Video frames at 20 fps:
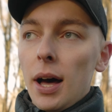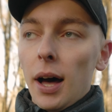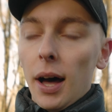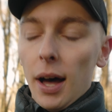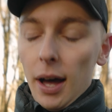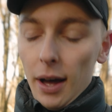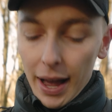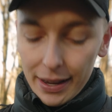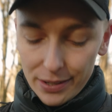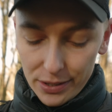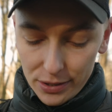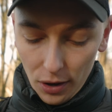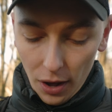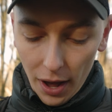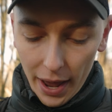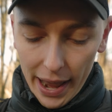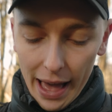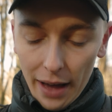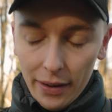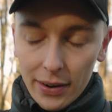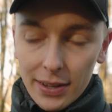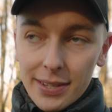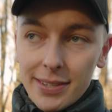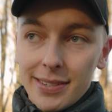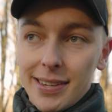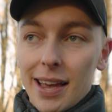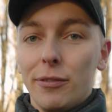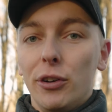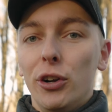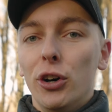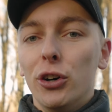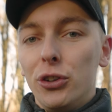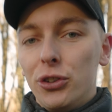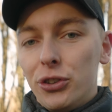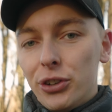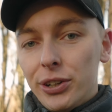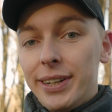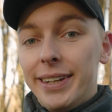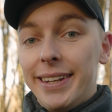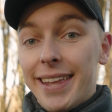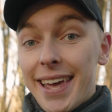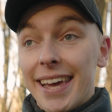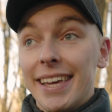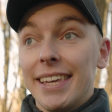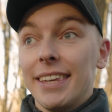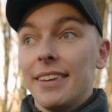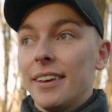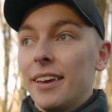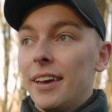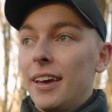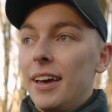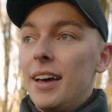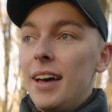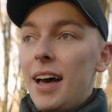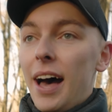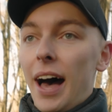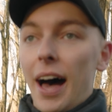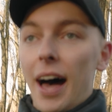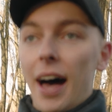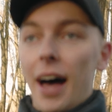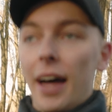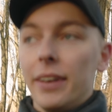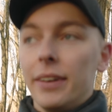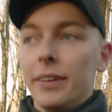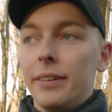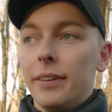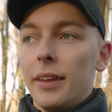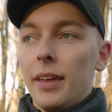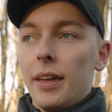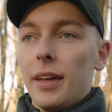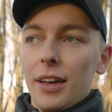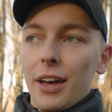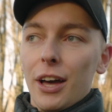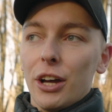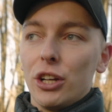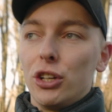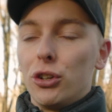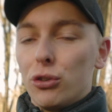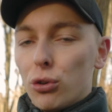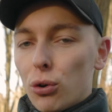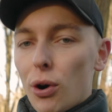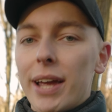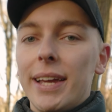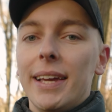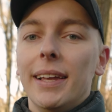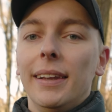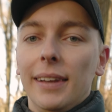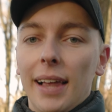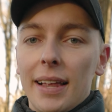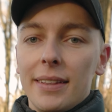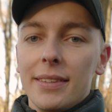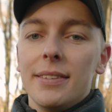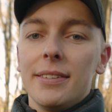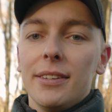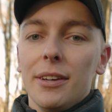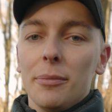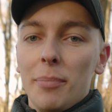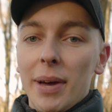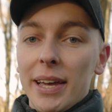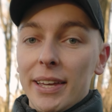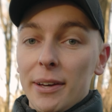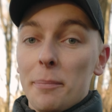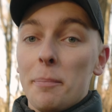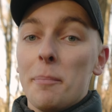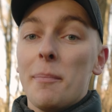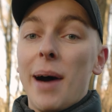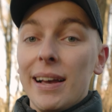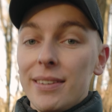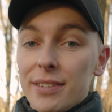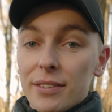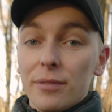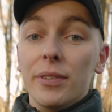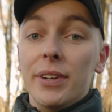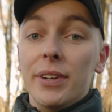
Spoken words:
I started out on a 700D, and a great lens can make a massive